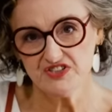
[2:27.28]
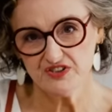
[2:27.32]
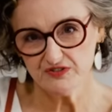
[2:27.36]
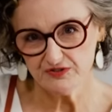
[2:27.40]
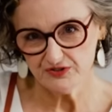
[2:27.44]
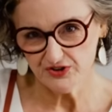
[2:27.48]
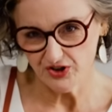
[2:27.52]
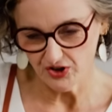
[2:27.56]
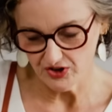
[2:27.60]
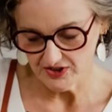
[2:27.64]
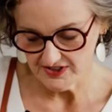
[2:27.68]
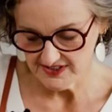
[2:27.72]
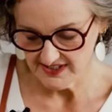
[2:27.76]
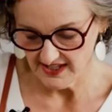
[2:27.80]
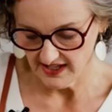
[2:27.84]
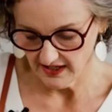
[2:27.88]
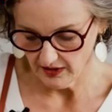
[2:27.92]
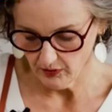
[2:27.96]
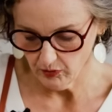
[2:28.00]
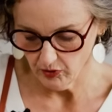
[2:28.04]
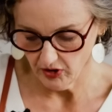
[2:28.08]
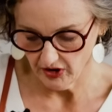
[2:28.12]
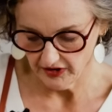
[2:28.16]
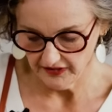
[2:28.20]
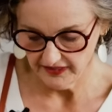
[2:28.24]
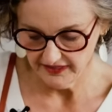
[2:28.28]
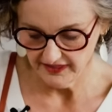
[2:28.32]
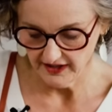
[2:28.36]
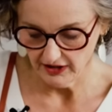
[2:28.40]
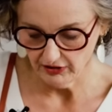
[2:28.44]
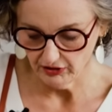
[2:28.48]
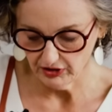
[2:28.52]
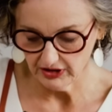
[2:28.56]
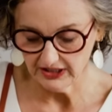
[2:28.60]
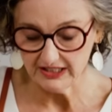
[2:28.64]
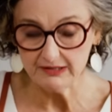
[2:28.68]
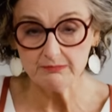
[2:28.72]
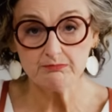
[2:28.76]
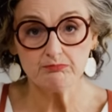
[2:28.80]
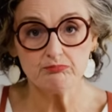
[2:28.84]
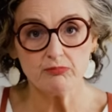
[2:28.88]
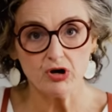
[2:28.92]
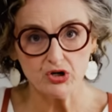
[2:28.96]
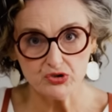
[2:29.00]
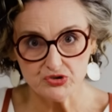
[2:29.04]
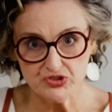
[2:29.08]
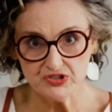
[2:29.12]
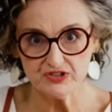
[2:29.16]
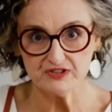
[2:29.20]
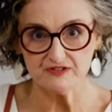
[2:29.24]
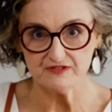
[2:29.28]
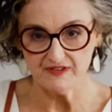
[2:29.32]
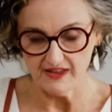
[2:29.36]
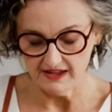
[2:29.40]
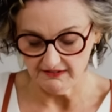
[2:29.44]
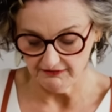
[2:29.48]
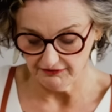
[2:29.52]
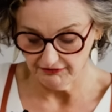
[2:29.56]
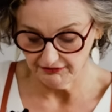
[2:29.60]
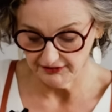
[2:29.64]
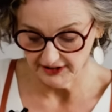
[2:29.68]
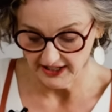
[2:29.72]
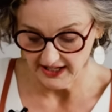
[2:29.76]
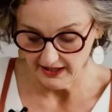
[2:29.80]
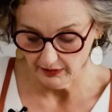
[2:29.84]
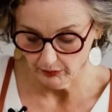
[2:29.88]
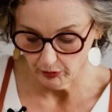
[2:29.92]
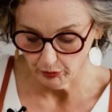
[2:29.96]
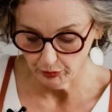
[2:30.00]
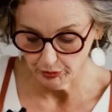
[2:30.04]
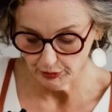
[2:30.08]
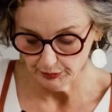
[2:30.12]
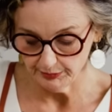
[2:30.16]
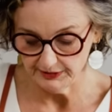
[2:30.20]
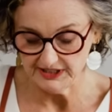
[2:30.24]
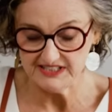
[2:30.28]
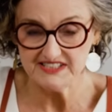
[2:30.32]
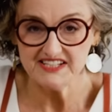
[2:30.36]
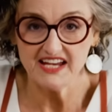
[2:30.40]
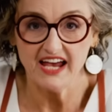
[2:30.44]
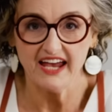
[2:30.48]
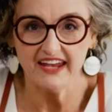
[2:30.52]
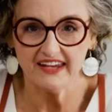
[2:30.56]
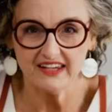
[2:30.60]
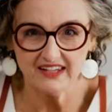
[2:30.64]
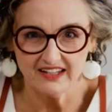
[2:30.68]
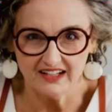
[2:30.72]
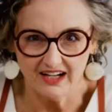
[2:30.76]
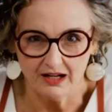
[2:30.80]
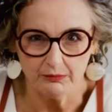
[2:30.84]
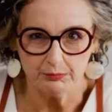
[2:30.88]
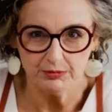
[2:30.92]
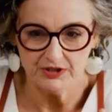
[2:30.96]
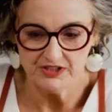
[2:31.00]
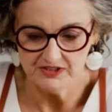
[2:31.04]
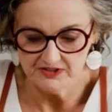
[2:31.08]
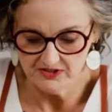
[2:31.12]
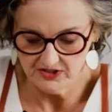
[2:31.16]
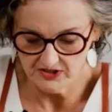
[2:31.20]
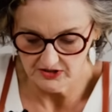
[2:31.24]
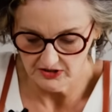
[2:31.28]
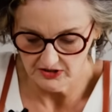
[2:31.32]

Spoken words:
you've tossed that quite thoroughly, most of that flour will be taken up into